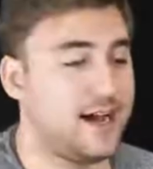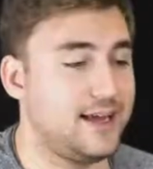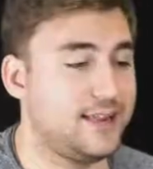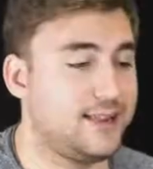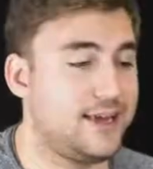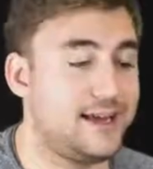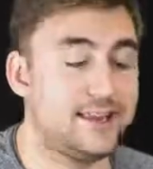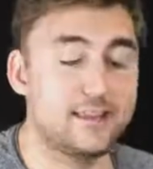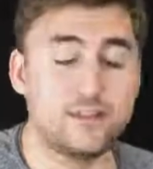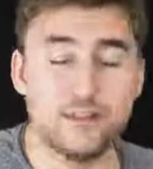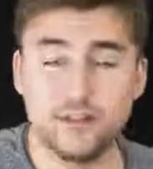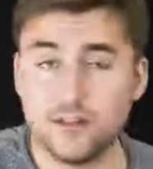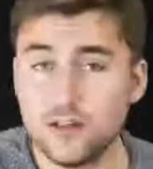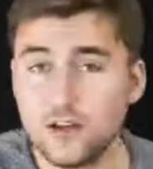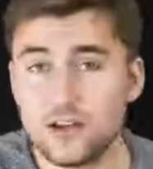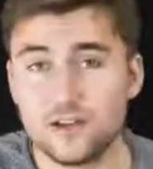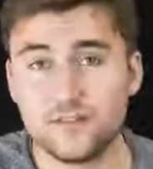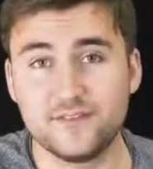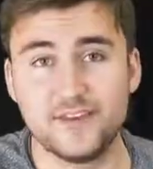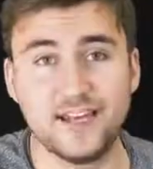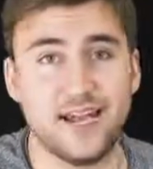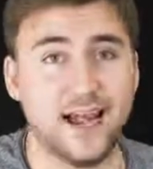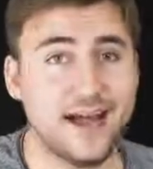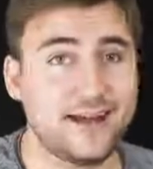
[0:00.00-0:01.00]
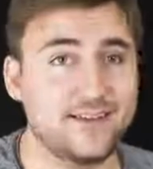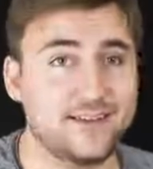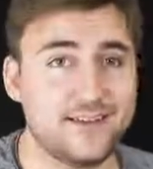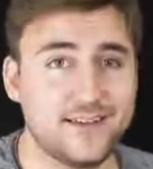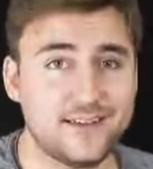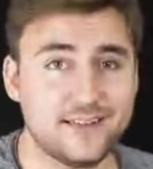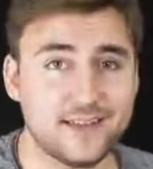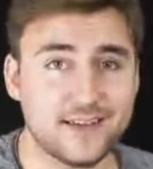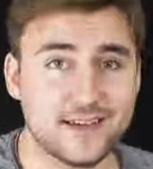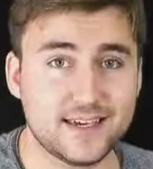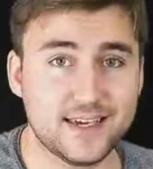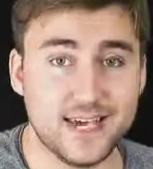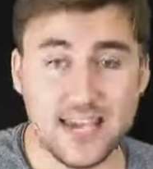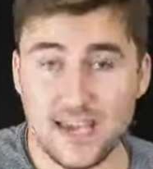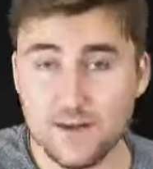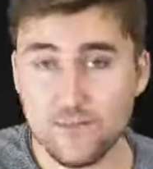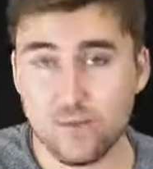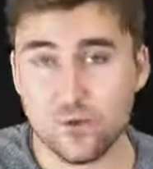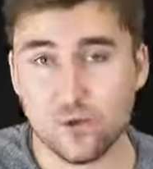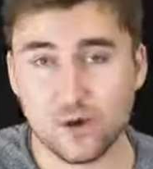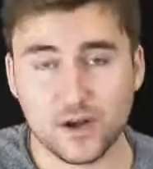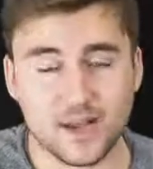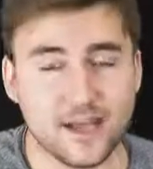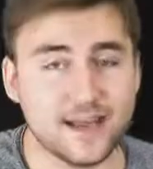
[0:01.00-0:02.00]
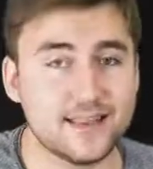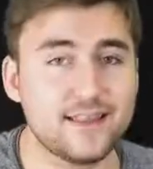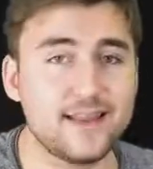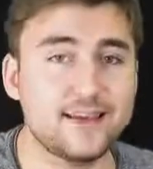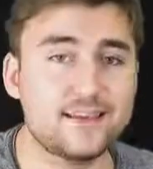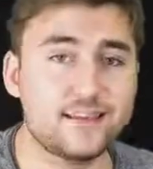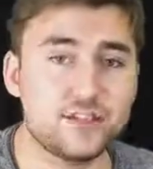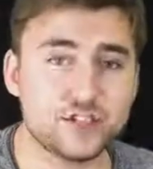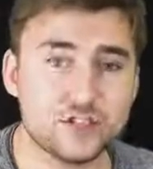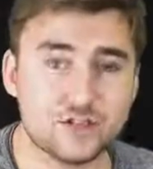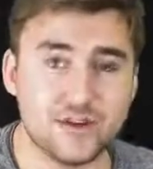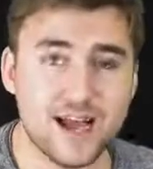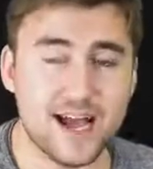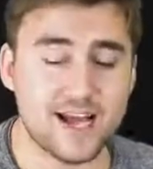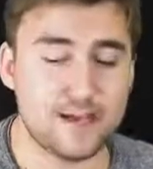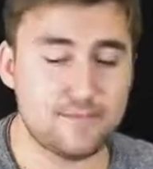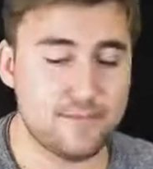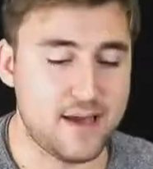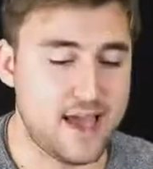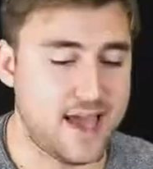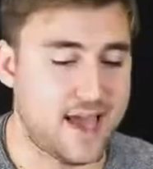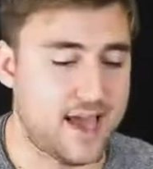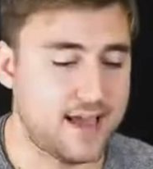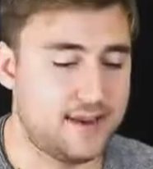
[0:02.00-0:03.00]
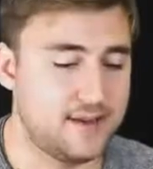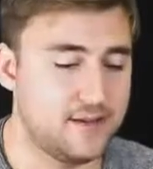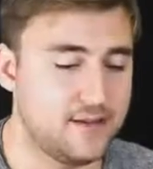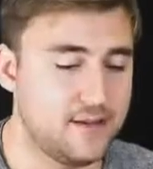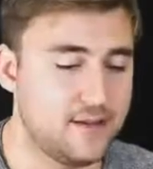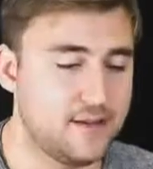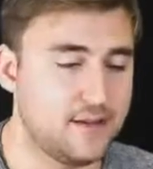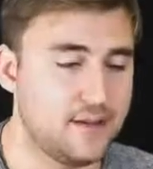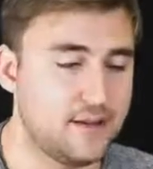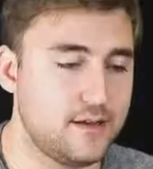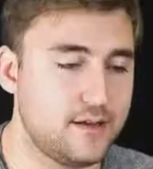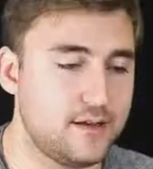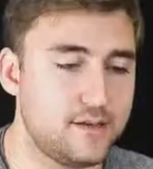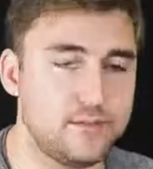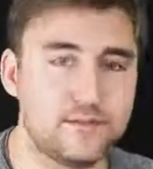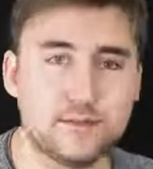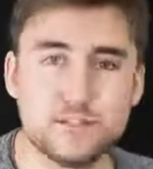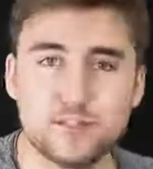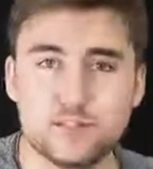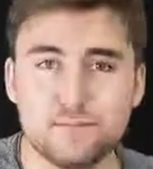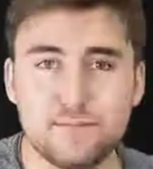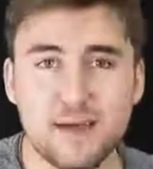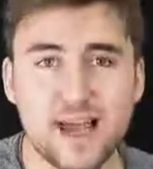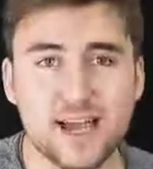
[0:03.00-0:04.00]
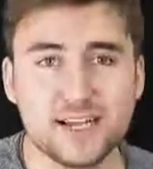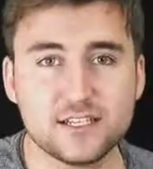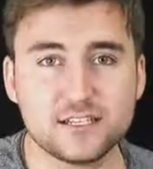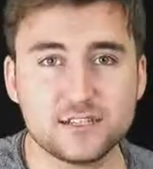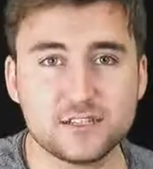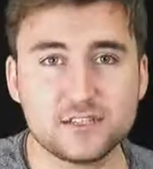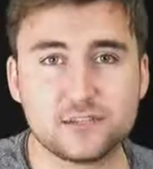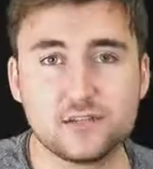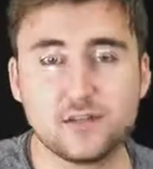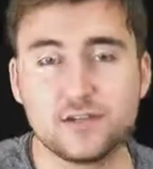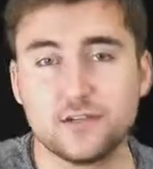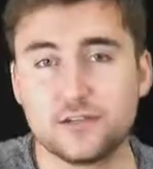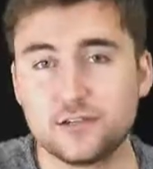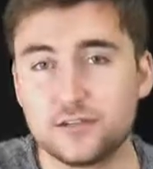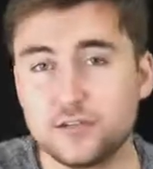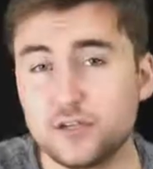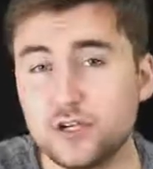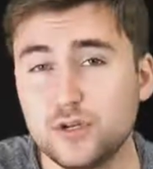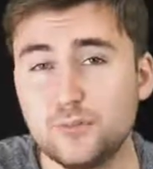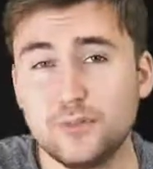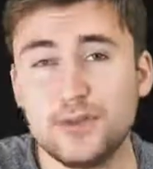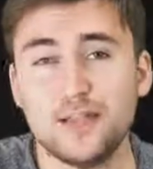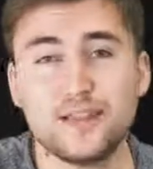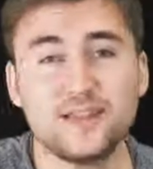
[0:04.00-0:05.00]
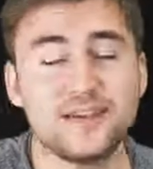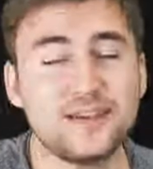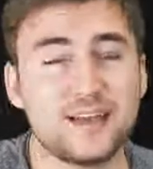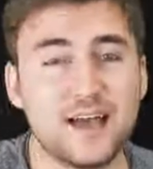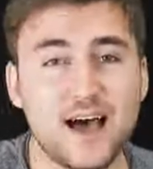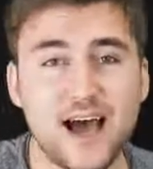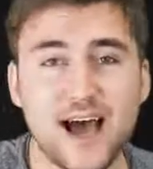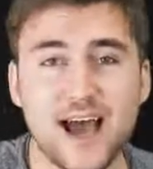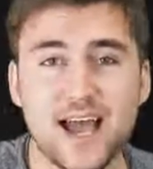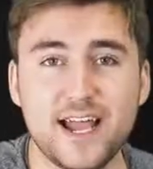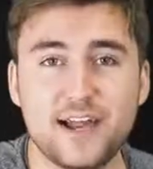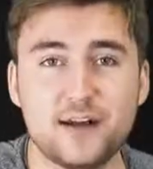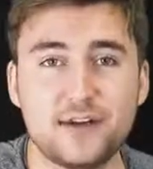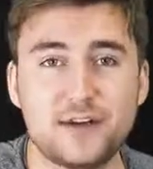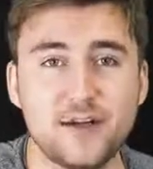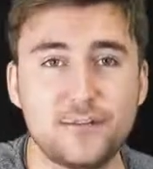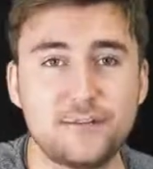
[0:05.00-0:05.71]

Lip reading: I like the look of it. I like the keyboard. I like the trackpad. The specs could be a little higher.